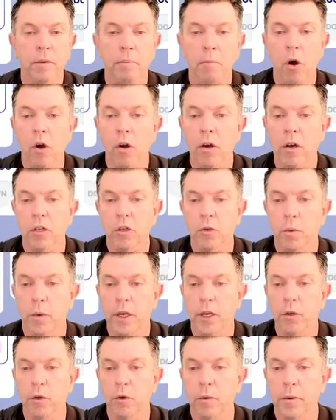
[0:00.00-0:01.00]
markets
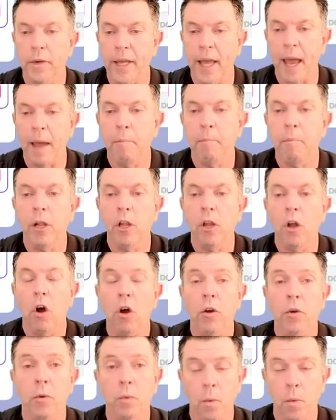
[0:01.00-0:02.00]
where you gamble
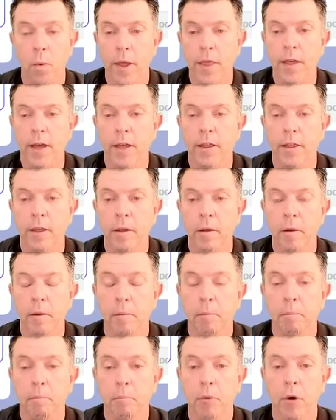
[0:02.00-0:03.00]
on whether
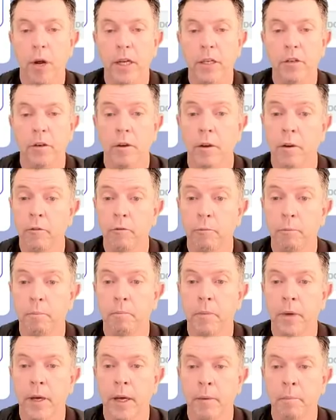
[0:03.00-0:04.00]
the price of
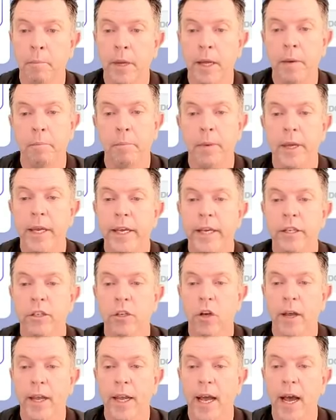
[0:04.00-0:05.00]
BNB is
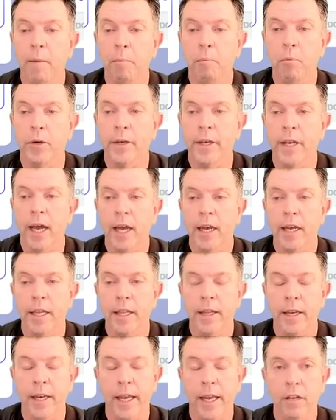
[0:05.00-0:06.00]
going up or down
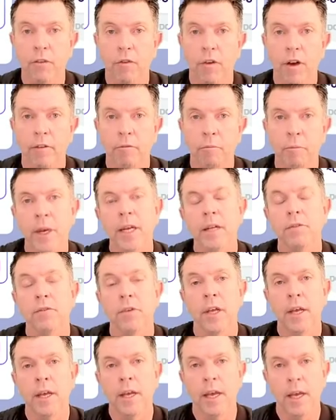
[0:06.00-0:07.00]
in the next 5
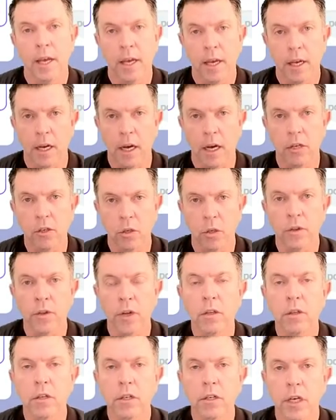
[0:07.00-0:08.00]
minutes. Guys, you'll
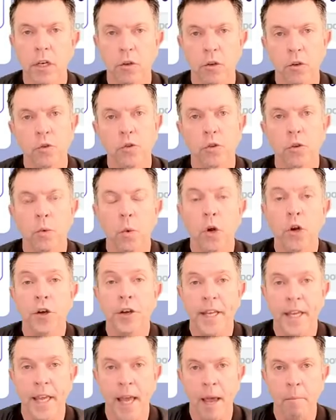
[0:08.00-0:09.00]
notice I used the
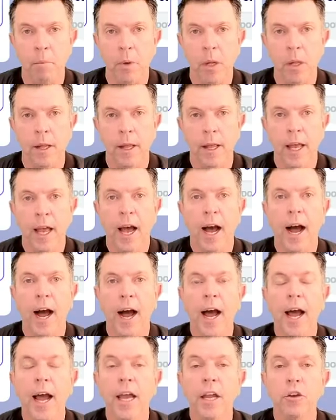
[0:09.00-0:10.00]
word gamble.
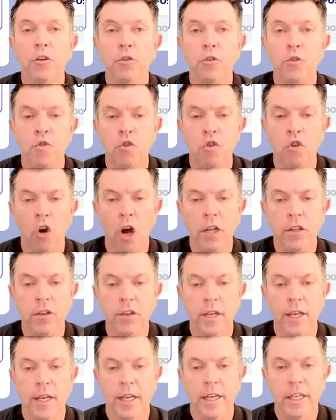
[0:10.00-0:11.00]
I do
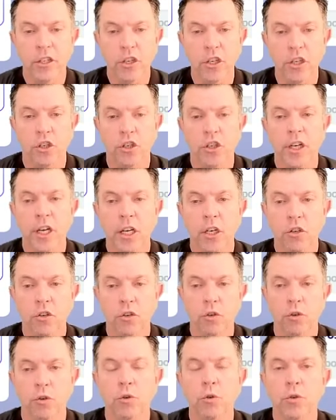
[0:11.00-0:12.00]
not suggest
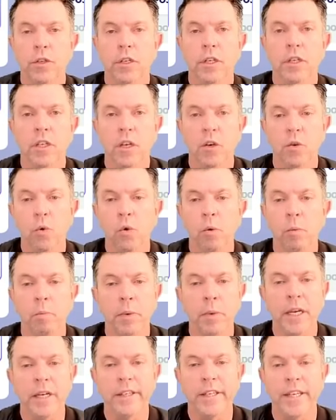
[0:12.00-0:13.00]
you use this at all
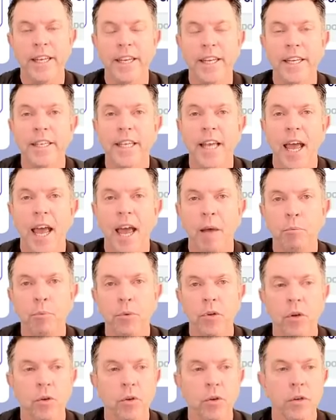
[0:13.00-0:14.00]
because it is
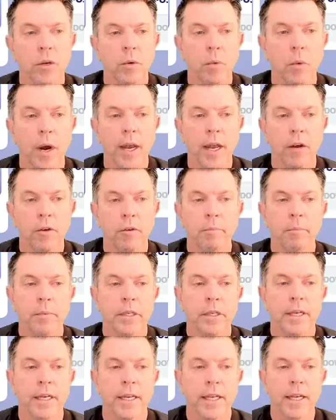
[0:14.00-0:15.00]
absolutely
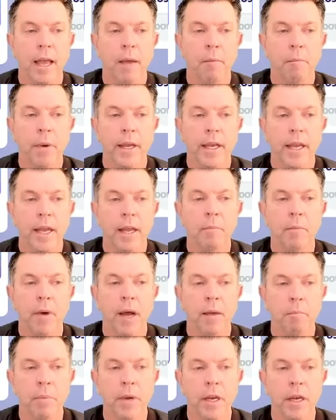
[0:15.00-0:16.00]
100% gambling in
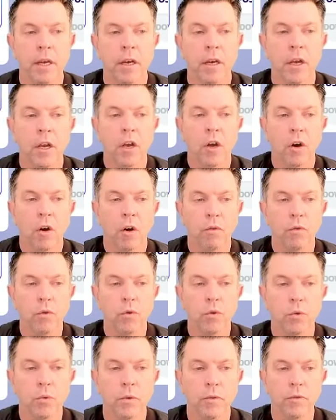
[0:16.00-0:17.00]
my opinion. Of
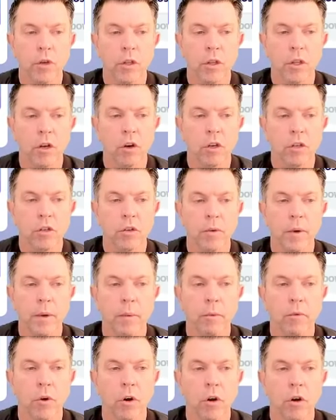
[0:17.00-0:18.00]
course, we've got the lottery
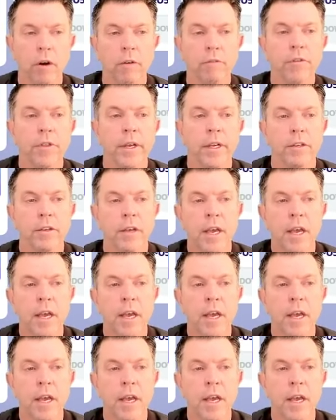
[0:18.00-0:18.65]
and we've got a lot of things.